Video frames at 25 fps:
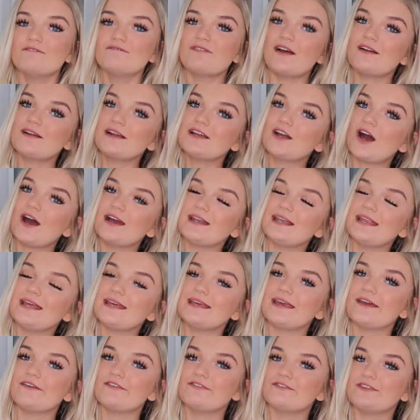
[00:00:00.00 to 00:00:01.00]
very kindly
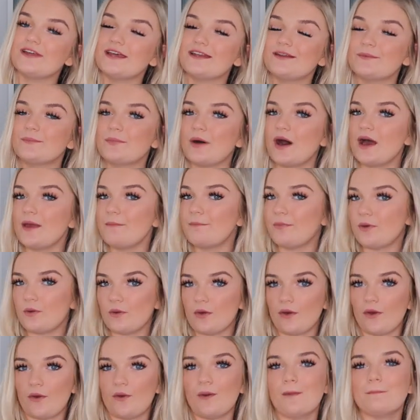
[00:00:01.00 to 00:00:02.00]
gifted by
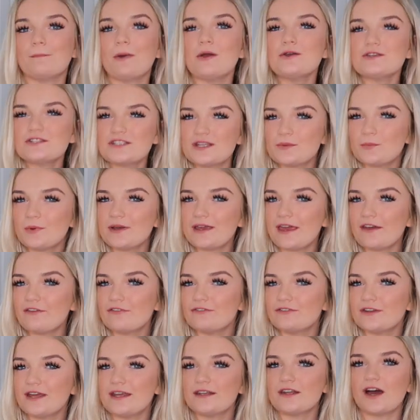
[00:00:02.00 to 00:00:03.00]
Boohoo, and most of them were
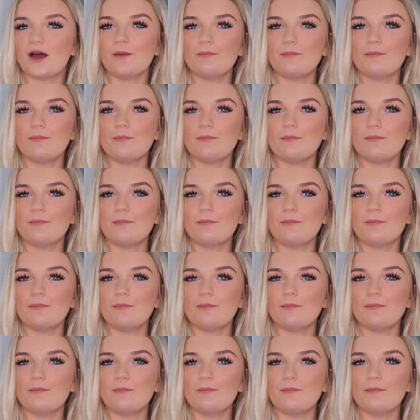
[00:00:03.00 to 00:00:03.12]
gifted.